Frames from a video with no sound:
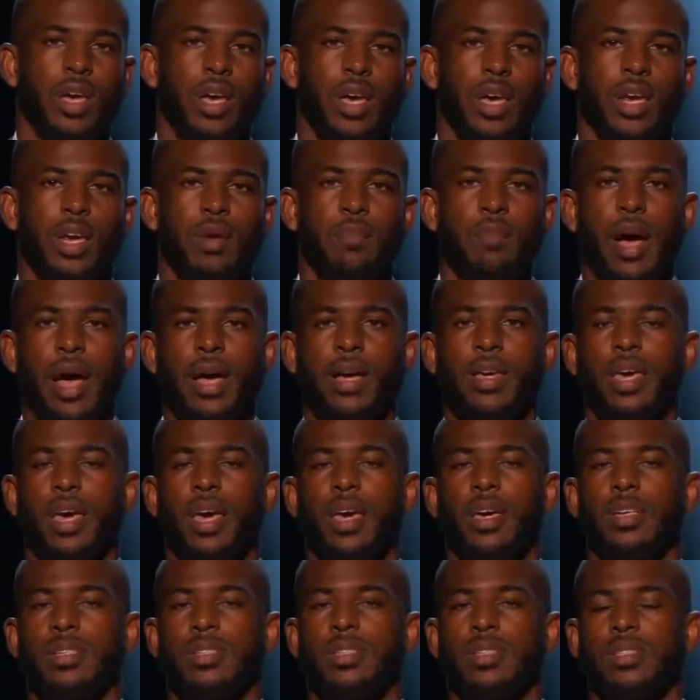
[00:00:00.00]
and in my
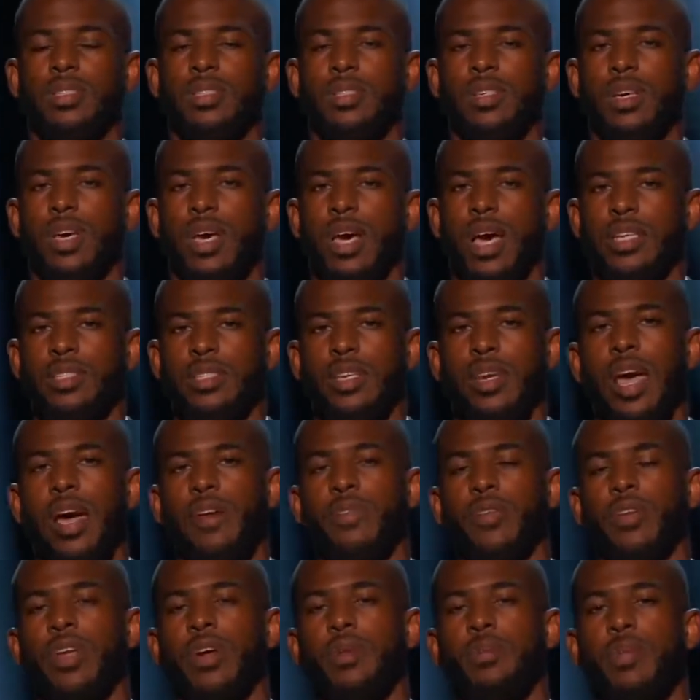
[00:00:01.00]
case, as an
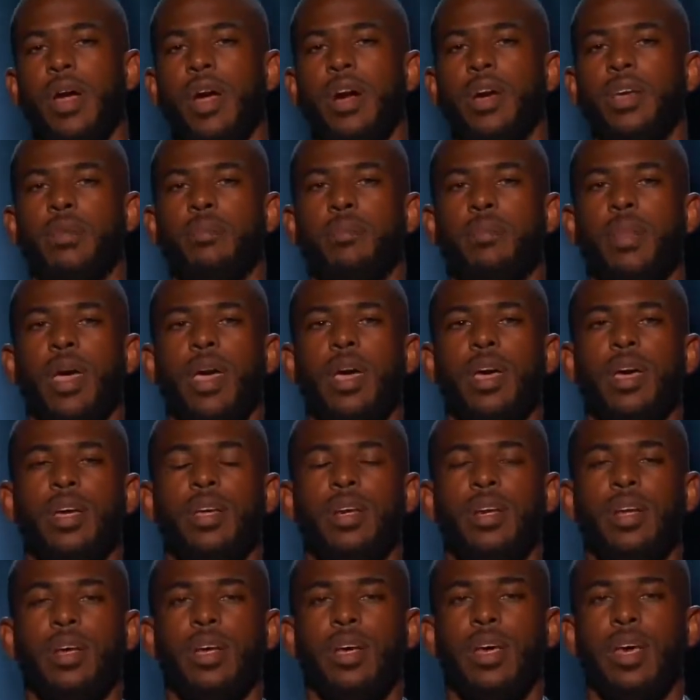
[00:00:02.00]
African-American man
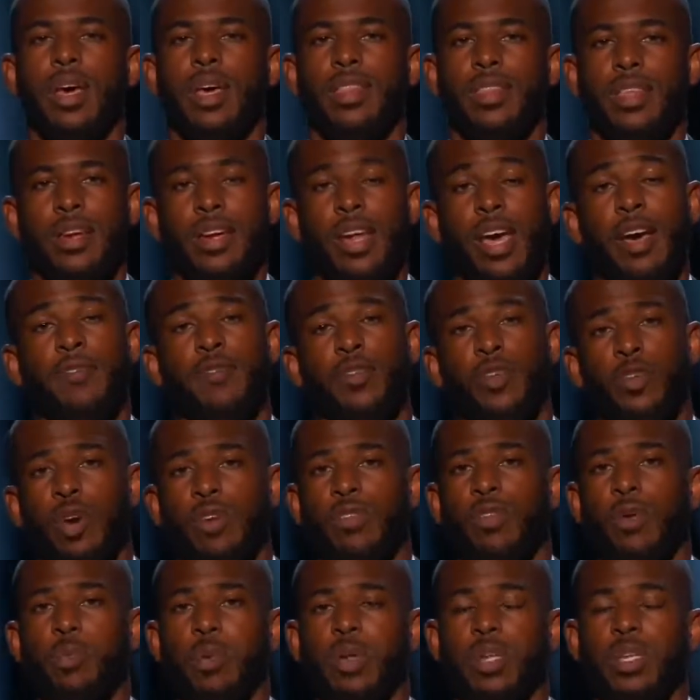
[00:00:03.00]
and the nephew
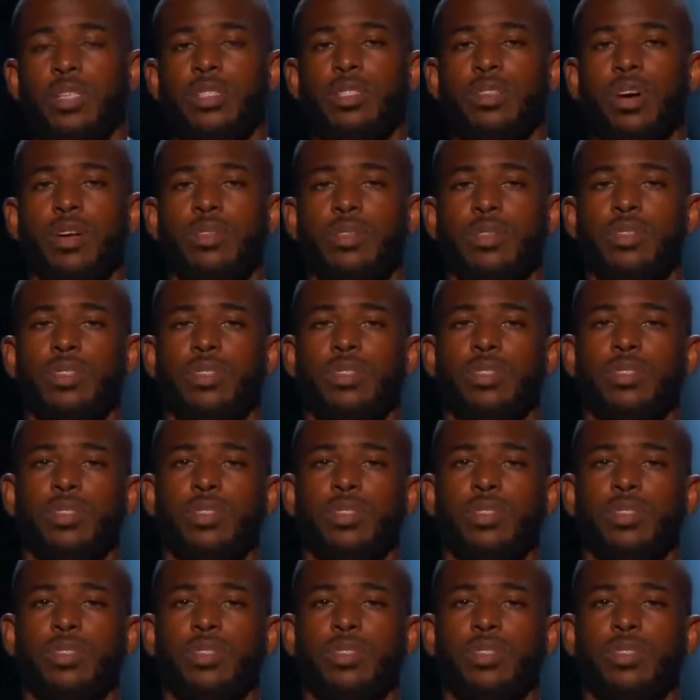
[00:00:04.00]
of a police officer